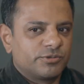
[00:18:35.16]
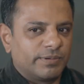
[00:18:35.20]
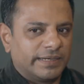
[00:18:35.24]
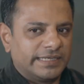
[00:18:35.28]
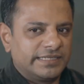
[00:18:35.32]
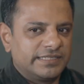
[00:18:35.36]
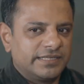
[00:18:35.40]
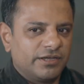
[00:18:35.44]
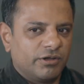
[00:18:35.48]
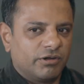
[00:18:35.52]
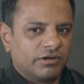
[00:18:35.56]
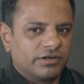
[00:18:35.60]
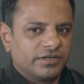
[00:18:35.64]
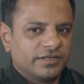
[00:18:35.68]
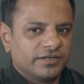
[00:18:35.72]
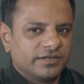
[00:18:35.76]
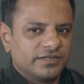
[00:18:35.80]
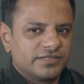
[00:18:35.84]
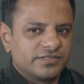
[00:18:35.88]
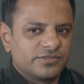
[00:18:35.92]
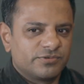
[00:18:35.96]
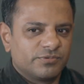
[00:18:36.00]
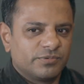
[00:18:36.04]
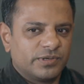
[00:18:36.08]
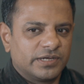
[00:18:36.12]
20 odd
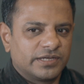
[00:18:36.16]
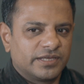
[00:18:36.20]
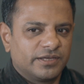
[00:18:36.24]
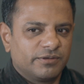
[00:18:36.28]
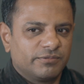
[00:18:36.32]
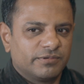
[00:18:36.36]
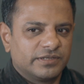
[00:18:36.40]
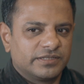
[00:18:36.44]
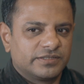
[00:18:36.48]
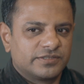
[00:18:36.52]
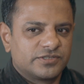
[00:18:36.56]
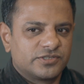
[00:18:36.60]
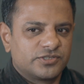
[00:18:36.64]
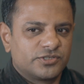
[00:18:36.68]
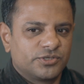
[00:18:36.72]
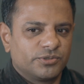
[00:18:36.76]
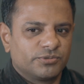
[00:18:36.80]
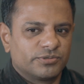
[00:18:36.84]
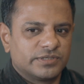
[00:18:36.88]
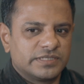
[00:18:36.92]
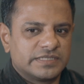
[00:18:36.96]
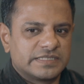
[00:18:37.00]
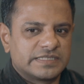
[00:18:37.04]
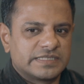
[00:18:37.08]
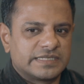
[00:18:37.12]
years of working with
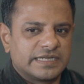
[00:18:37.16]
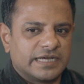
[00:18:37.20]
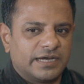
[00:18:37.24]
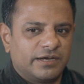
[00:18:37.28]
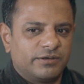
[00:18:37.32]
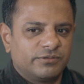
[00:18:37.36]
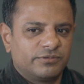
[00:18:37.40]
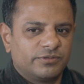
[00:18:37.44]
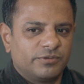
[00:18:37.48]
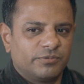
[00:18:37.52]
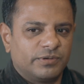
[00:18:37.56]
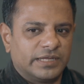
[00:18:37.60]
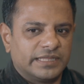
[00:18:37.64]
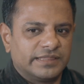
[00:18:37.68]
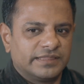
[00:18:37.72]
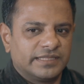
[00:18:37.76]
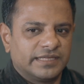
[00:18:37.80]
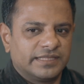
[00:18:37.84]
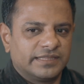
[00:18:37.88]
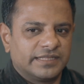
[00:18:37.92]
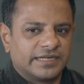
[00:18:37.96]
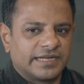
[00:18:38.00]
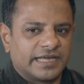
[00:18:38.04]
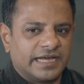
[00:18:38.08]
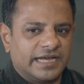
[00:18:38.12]
students now, the one
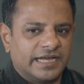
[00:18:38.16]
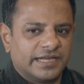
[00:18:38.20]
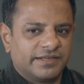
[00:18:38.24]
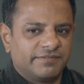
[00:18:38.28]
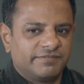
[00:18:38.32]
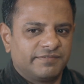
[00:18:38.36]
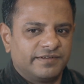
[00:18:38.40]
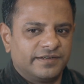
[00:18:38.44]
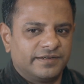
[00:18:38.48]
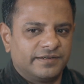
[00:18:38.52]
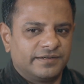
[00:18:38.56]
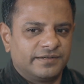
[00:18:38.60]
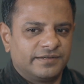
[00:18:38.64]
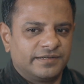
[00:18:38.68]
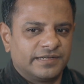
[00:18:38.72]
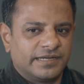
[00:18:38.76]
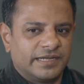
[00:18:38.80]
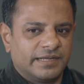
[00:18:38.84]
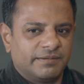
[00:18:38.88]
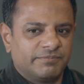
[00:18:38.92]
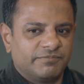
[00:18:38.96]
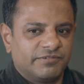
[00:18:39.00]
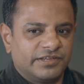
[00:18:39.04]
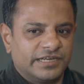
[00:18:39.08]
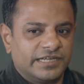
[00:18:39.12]
thing that I've learned,
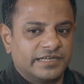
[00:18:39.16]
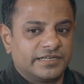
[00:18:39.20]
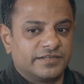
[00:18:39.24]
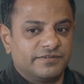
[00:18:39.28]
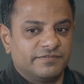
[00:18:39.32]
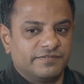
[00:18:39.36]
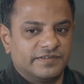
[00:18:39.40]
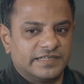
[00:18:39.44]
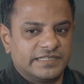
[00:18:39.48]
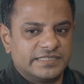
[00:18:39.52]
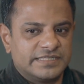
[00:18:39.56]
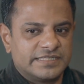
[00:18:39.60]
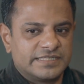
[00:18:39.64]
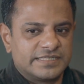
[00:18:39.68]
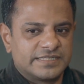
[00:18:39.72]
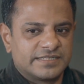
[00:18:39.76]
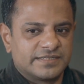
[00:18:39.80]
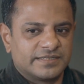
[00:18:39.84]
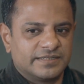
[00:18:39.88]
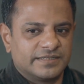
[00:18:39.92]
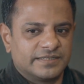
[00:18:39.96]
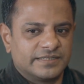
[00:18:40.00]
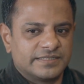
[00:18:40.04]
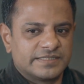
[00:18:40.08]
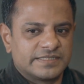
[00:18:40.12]
and I'm very convinced,
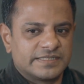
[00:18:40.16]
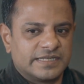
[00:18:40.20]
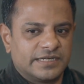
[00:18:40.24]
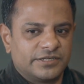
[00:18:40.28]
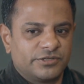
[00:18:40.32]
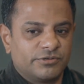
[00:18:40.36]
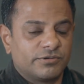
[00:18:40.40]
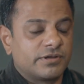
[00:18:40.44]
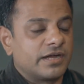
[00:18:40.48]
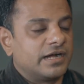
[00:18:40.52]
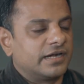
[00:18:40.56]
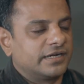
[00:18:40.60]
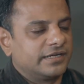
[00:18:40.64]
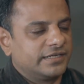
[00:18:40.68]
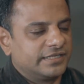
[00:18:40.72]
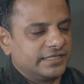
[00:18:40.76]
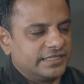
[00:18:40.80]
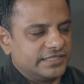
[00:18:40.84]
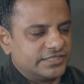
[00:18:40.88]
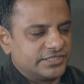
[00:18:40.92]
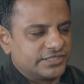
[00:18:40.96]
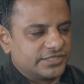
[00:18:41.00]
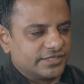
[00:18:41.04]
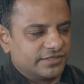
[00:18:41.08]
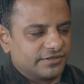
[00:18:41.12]
is that you can't
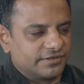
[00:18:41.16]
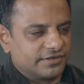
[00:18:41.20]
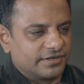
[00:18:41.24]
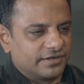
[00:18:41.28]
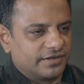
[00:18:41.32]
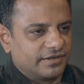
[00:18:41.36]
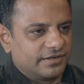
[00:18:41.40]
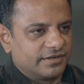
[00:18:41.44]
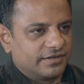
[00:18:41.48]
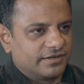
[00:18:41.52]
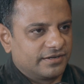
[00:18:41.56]
teach children.